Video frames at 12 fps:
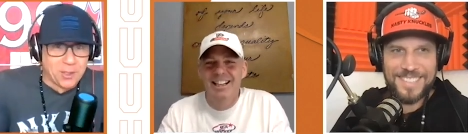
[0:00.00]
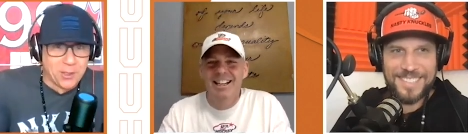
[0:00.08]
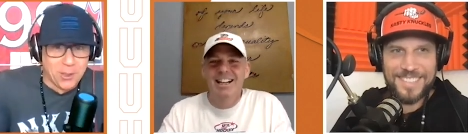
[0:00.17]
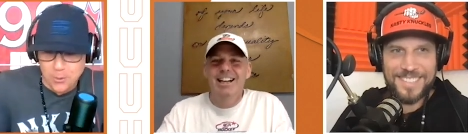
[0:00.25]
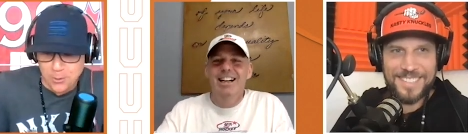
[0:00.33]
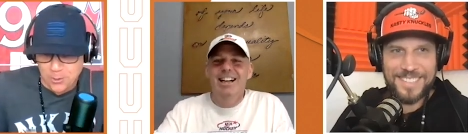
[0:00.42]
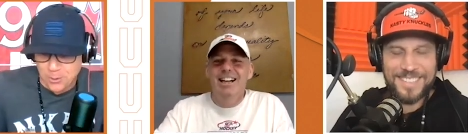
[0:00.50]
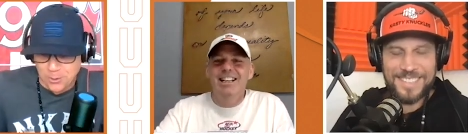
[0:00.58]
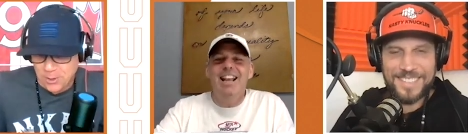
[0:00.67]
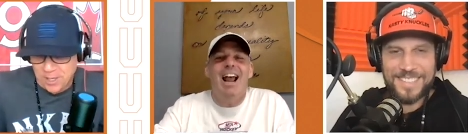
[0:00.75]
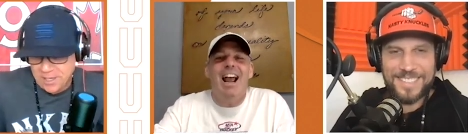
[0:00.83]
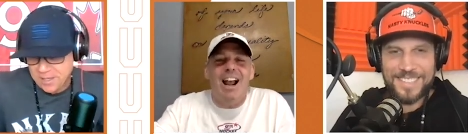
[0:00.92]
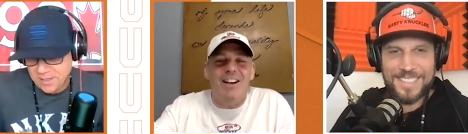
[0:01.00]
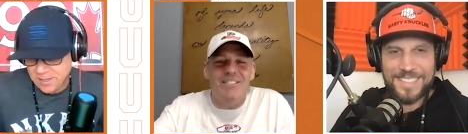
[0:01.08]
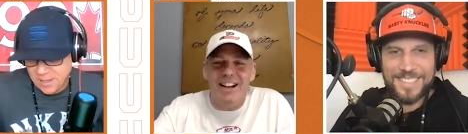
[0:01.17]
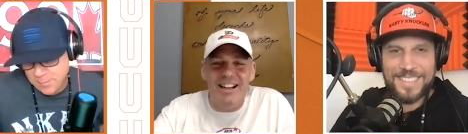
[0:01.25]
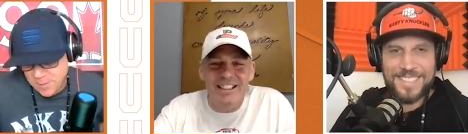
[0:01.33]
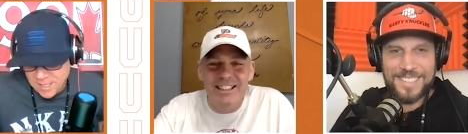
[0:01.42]
Speaker 1: alone are like.
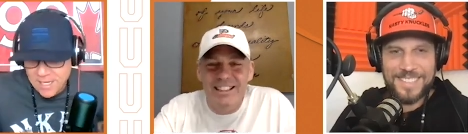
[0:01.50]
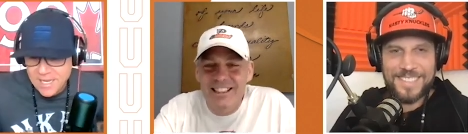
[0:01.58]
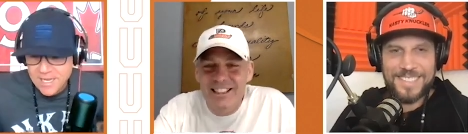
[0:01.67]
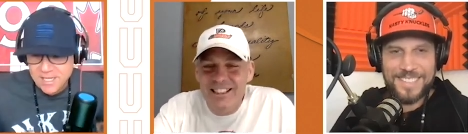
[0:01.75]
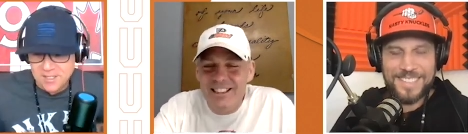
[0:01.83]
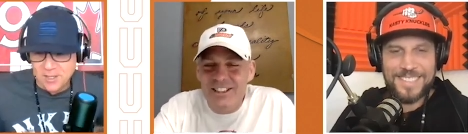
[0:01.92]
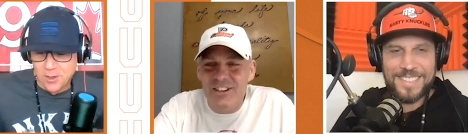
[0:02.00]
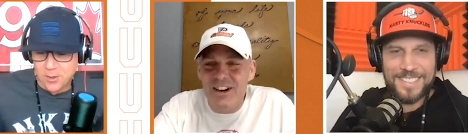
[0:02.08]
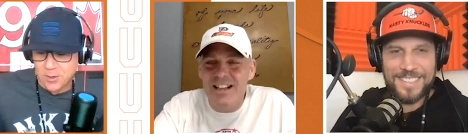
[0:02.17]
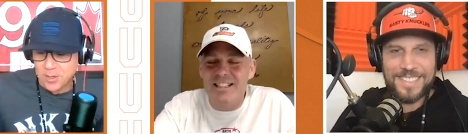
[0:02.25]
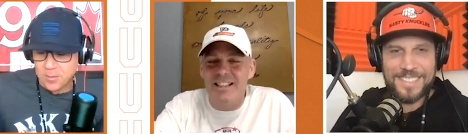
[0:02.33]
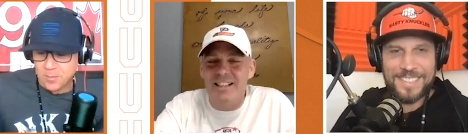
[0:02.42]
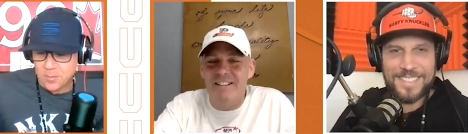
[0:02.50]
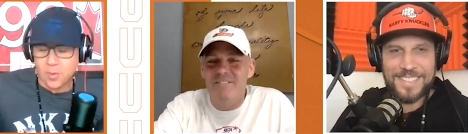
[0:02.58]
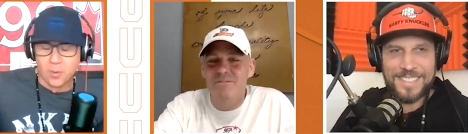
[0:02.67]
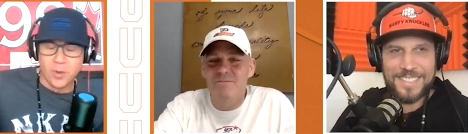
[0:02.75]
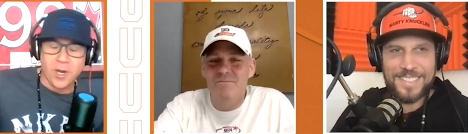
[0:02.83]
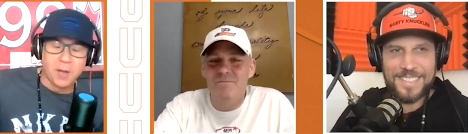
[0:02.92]
Yeah, I mean, so. Crazy. But
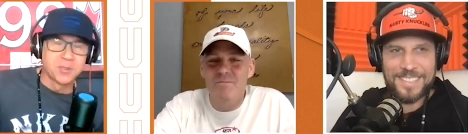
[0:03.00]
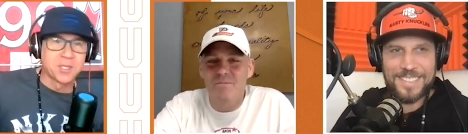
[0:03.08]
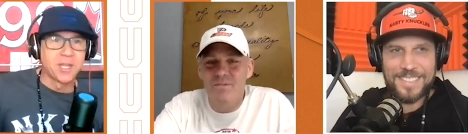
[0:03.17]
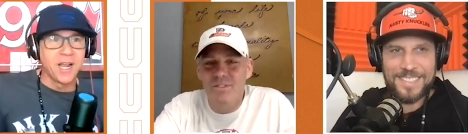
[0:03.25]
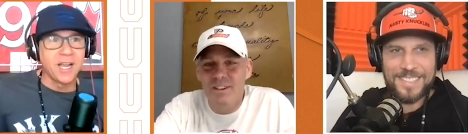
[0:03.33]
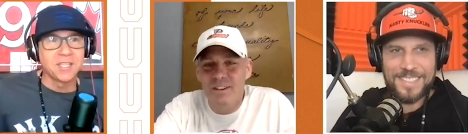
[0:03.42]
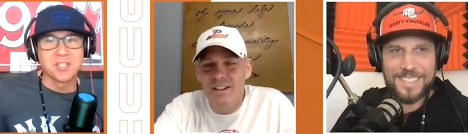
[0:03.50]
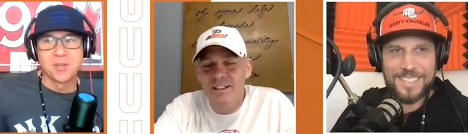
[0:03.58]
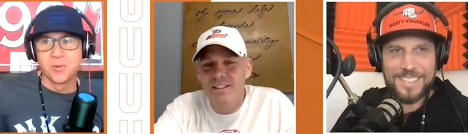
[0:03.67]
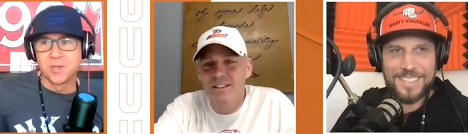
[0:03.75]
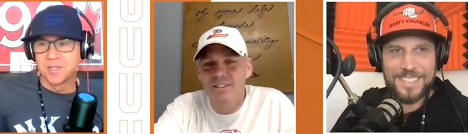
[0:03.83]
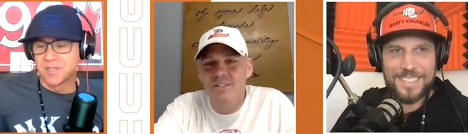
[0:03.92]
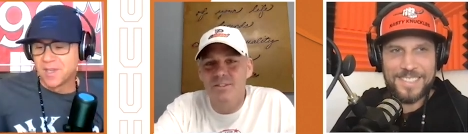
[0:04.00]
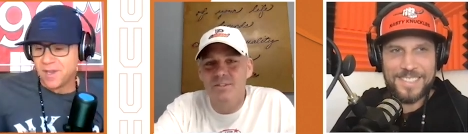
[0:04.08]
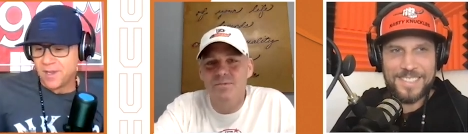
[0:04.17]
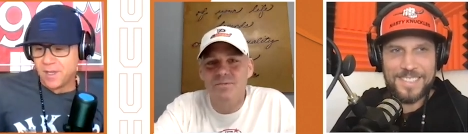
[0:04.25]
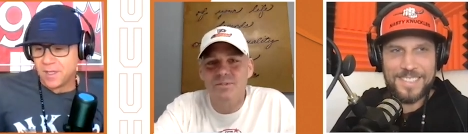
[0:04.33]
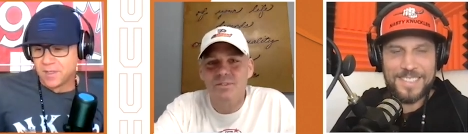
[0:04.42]
what I was going to ask you is,
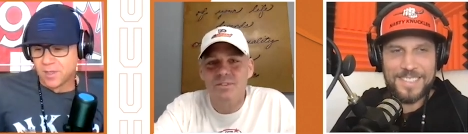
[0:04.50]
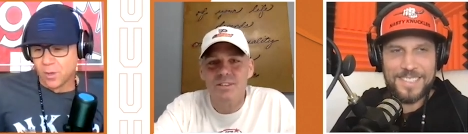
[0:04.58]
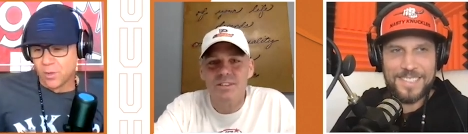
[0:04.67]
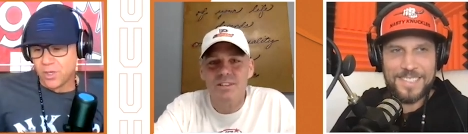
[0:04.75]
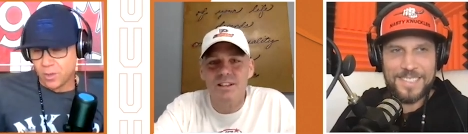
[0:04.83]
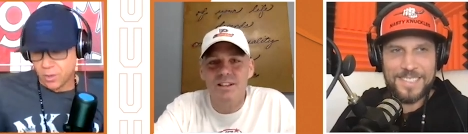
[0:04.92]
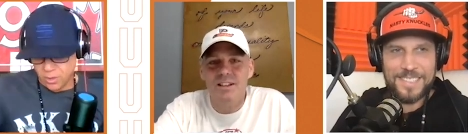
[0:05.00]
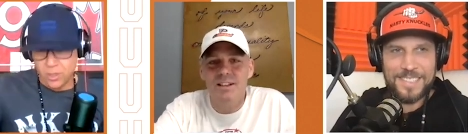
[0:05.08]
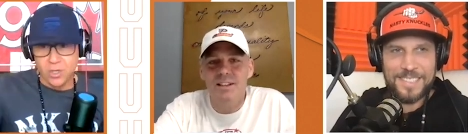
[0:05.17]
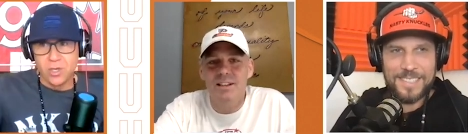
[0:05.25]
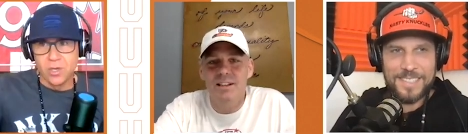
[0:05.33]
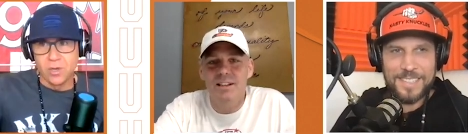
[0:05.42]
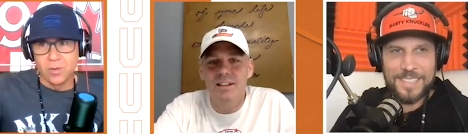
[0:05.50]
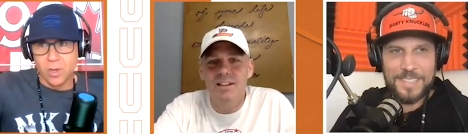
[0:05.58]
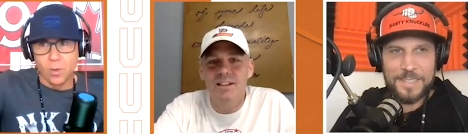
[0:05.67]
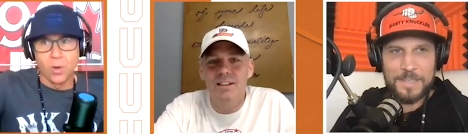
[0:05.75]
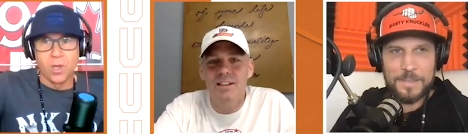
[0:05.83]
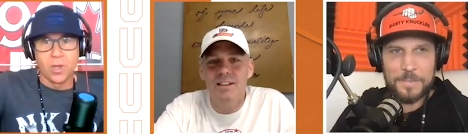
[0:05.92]
so you, you you
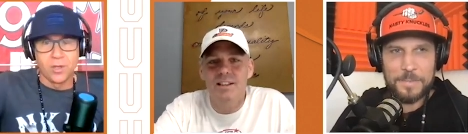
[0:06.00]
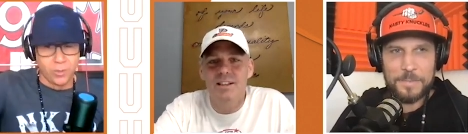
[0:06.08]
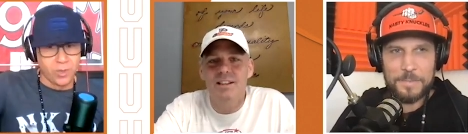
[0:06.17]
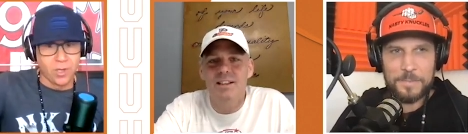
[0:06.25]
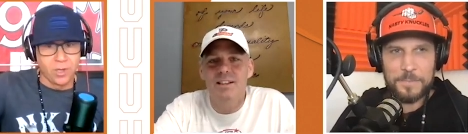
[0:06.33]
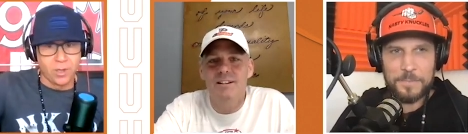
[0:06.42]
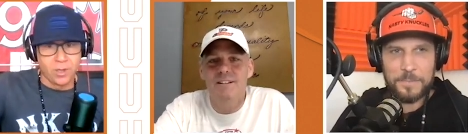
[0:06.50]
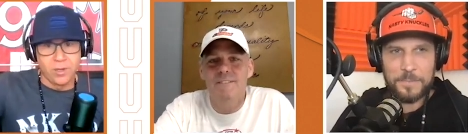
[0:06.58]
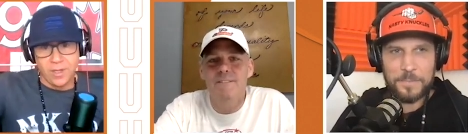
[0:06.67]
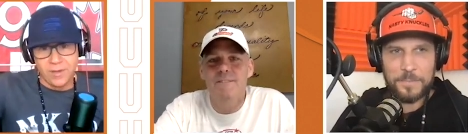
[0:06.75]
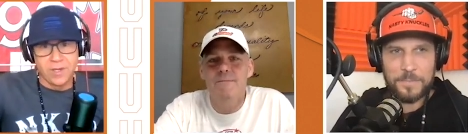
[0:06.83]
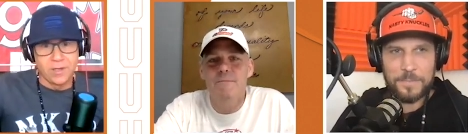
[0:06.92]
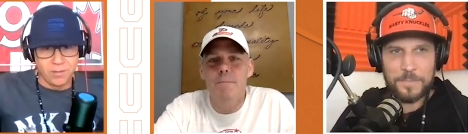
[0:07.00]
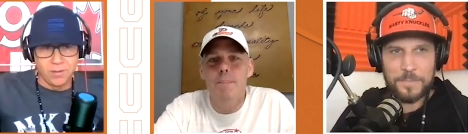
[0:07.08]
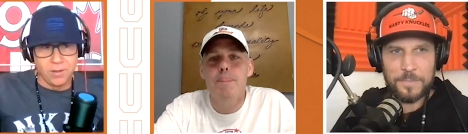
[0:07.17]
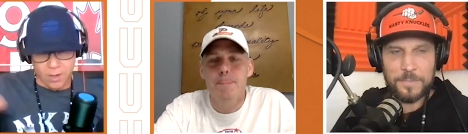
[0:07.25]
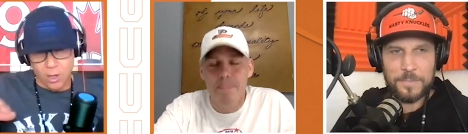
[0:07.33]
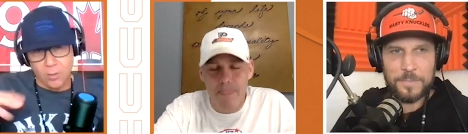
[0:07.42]
go to Utica and then
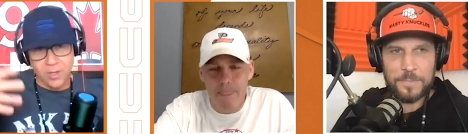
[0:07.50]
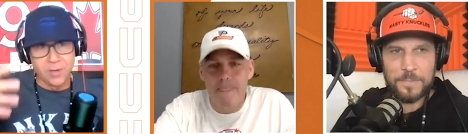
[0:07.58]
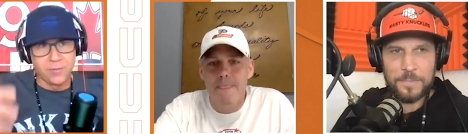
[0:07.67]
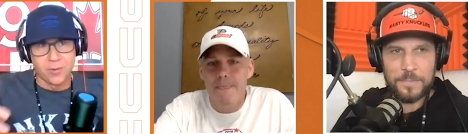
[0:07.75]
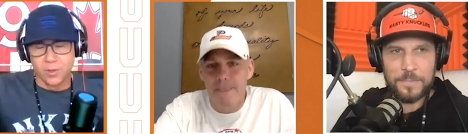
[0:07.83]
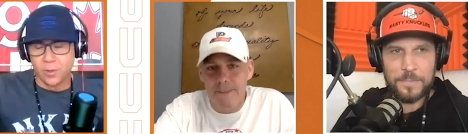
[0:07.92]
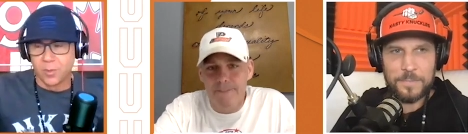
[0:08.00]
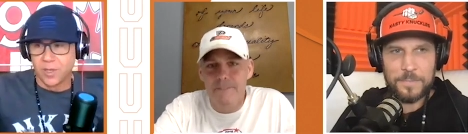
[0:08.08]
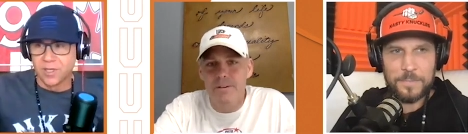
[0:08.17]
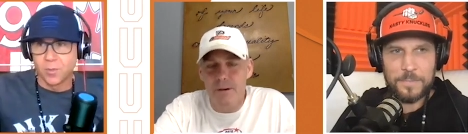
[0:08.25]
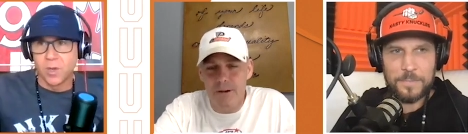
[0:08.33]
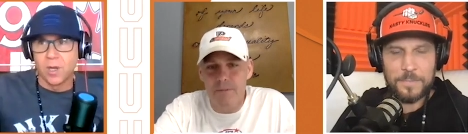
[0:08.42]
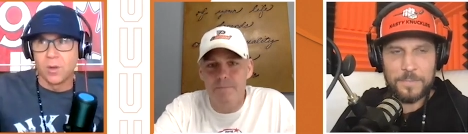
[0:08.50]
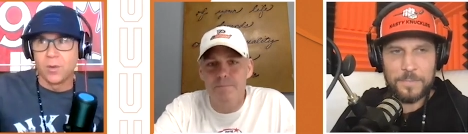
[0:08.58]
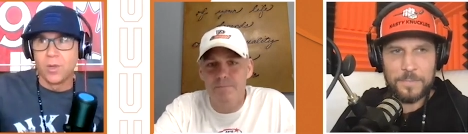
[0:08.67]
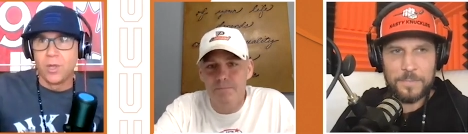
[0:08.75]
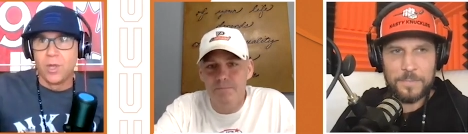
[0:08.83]
Albany for a little bit as yeah, well. Yeah